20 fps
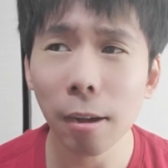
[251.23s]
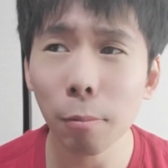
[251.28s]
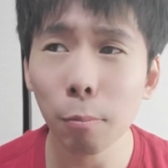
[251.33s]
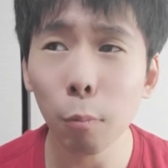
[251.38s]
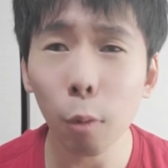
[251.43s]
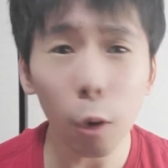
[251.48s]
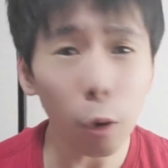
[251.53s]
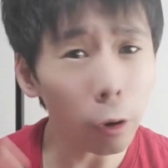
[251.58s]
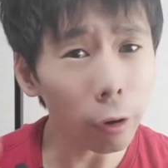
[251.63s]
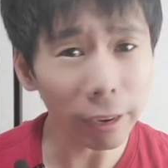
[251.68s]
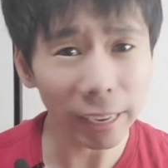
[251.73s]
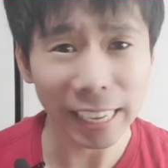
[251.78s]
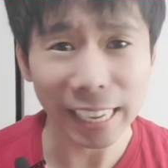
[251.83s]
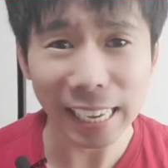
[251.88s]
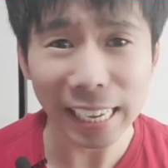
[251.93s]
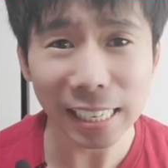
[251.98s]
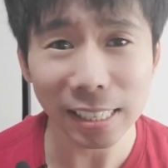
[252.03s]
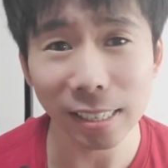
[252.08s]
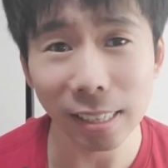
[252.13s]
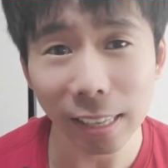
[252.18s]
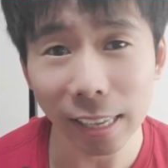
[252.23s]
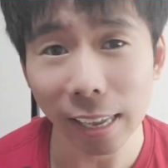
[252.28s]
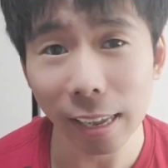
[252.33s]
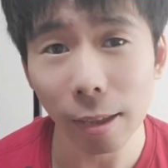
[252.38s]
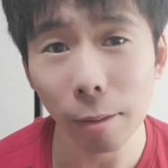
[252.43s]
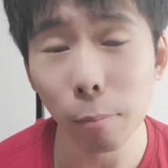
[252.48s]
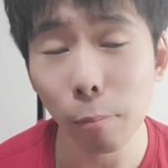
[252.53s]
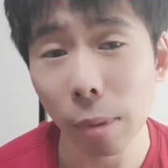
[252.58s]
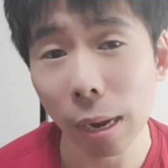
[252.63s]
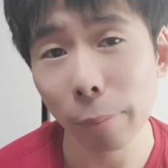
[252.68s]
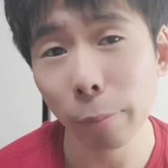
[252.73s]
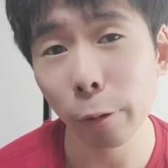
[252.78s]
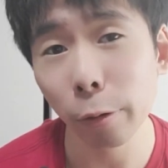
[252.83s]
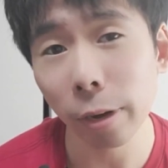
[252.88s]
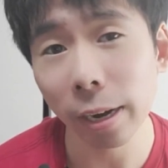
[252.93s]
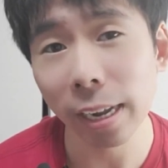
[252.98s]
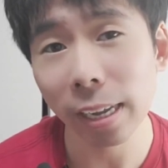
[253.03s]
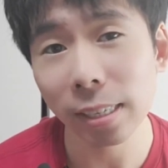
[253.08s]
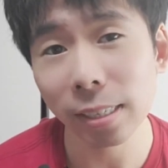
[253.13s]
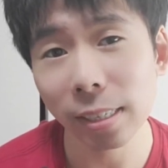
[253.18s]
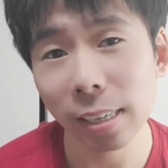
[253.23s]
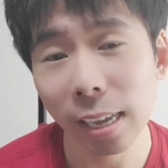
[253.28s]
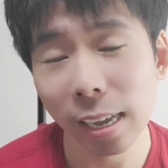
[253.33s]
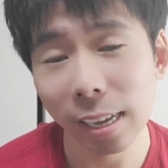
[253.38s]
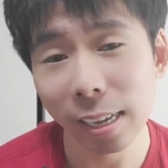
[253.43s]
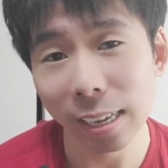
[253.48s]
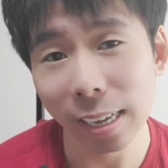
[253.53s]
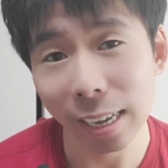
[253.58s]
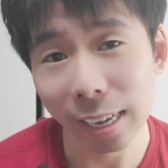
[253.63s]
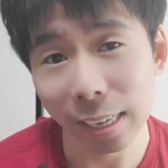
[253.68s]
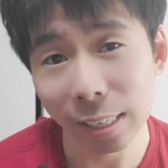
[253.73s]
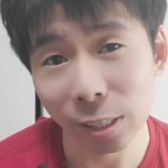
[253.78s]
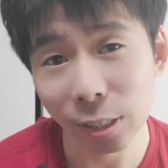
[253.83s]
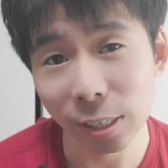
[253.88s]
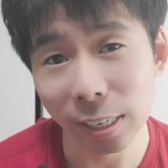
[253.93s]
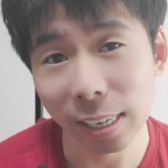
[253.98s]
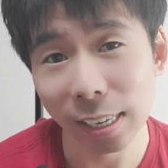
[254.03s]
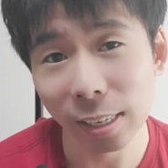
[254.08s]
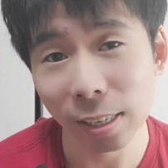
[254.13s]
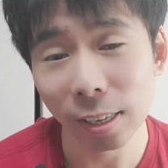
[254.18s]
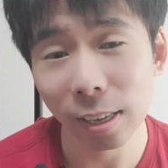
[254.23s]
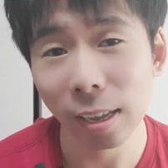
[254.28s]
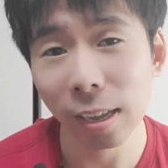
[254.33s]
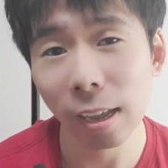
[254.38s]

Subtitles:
more easily memorize kanji.